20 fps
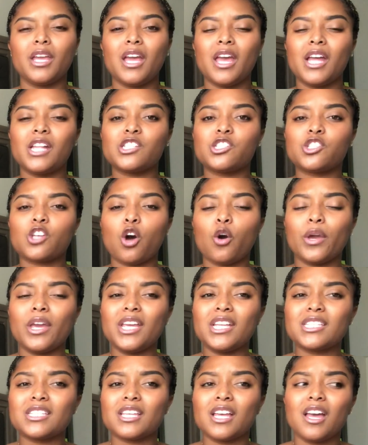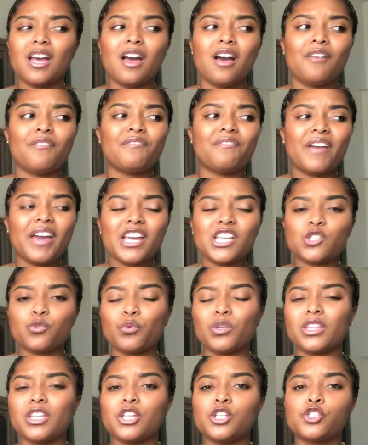And so he's faced
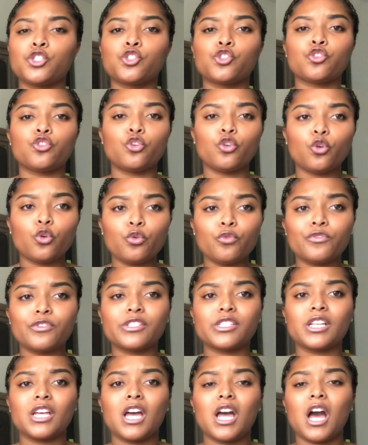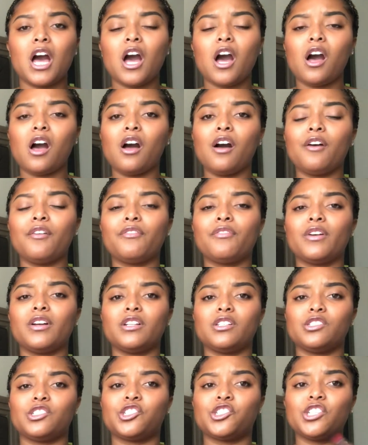with these truths of,
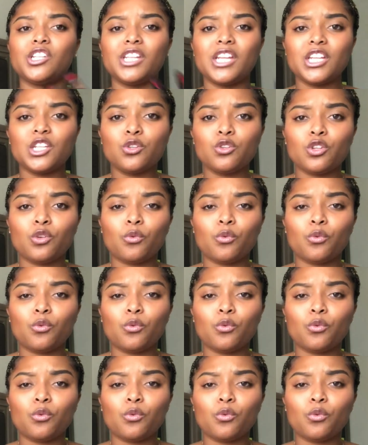should he do the